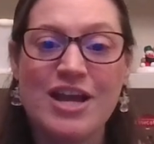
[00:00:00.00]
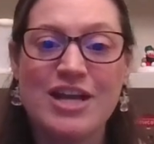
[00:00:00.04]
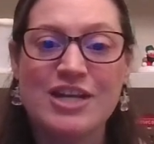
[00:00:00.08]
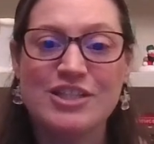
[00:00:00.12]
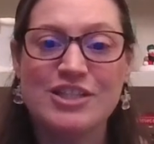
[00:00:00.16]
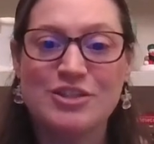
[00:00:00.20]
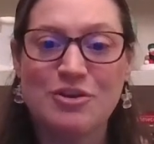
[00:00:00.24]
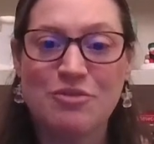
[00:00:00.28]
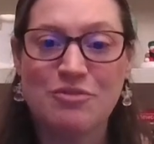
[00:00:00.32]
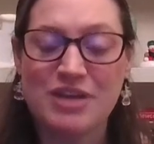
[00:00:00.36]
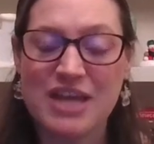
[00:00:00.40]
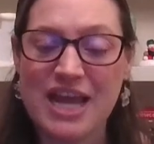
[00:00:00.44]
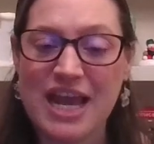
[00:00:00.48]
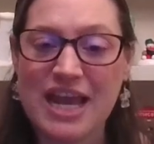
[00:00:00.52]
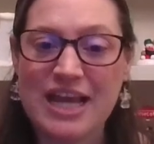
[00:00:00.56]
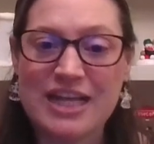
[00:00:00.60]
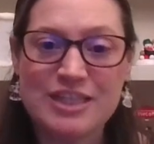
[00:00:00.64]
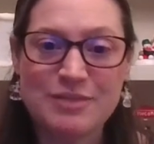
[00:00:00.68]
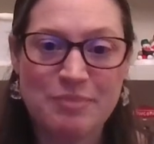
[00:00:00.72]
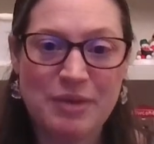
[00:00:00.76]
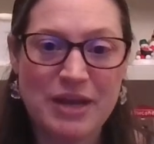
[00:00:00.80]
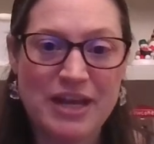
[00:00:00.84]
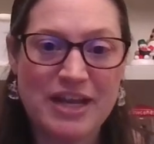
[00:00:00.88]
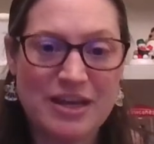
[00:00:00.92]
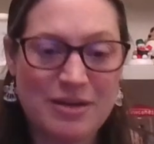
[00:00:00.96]
So Kate's
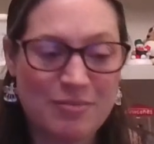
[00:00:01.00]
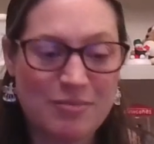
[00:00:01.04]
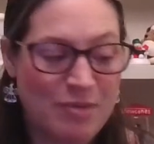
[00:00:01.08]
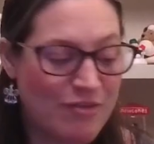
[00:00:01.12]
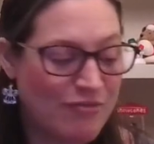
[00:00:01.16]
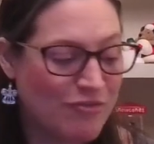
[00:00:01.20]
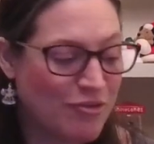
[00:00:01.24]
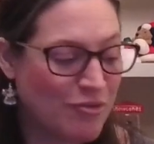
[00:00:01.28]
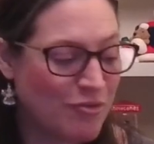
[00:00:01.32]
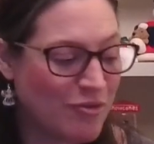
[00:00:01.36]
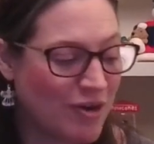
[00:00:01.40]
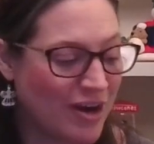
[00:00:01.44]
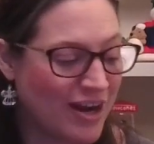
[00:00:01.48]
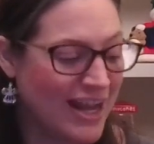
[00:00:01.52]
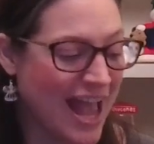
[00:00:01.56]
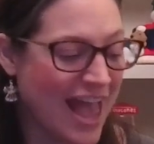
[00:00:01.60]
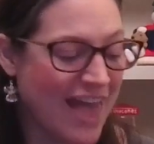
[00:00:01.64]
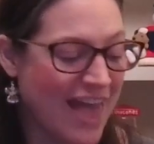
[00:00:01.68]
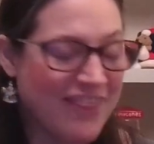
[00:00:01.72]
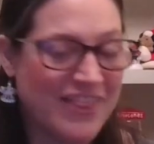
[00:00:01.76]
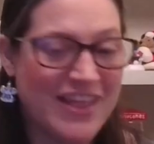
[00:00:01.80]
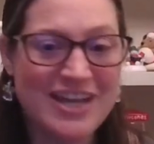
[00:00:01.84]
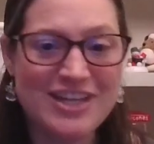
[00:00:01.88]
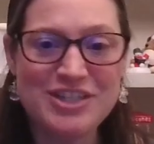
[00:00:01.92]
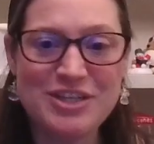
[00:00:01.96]
picking him up for work,
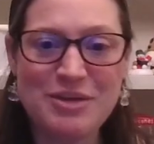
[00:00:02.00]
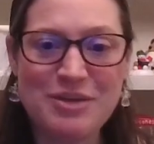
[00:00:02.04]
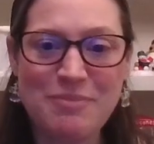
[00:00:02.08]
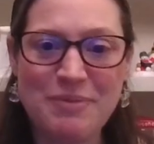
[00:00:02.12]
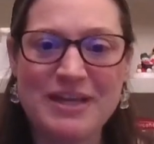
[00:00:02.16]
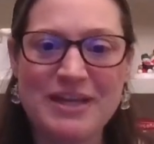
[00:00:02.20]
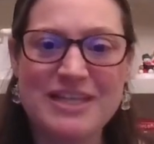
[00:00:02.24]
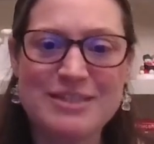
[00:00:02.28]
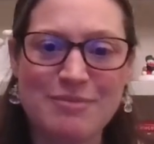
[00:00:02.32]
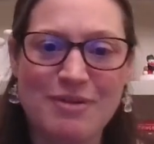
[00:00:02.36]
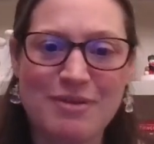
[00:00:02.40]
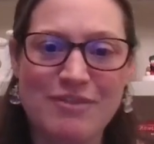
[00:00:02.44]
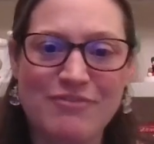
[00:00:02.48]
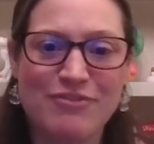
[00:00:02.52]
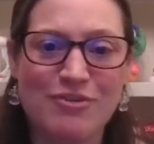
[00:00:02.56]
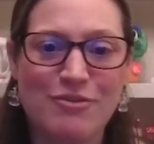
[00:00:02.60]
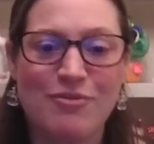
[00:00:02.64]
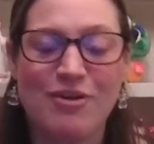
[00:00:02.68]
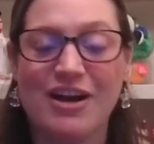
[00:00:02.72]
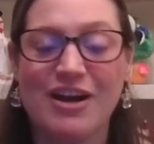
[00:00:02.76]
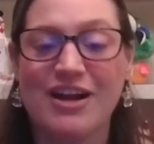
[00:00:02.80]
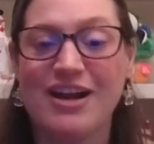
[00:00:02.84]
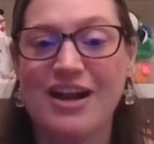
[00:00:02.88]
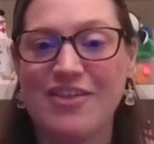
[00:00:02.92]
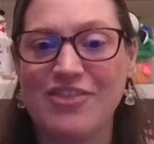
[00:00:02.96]
and then she picks him up for
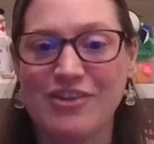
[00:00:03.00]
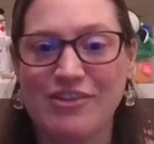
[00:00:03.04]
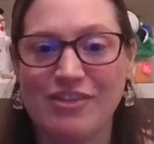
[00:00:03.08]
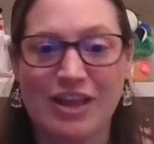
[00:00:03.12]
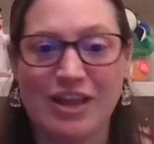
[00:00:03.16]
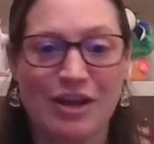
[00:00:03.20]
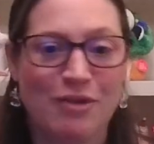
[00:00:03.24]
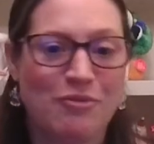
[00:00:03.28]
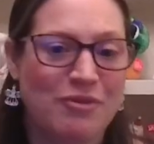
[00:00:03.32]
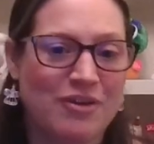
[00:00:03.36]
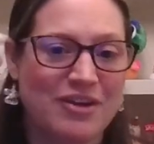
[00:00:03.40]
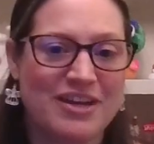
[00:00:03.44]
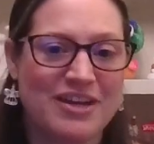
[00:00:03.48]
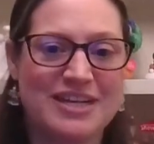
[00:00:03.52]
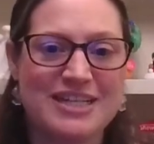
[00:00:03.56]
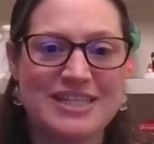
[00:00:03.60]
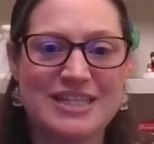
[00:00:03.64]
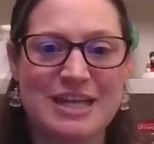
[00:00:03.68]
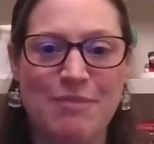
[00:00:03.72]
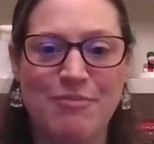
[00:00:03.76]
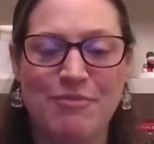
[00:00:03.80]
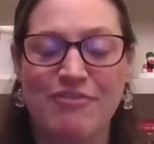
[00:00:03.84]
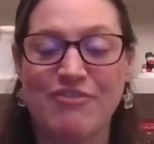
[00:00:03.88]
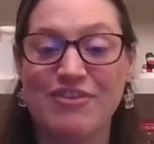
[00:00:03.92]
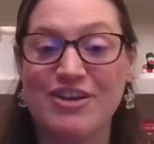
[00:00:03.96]
work, and they're like, we're going to
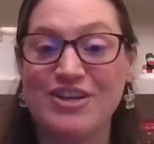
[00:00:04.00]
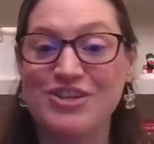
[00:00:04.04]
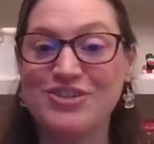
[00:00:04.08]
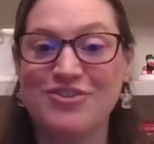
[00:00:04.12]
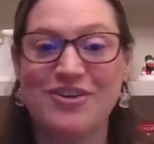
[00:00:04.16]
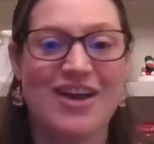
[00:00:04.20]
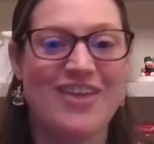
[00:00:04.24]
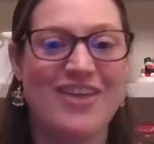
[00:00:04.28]
stay professional.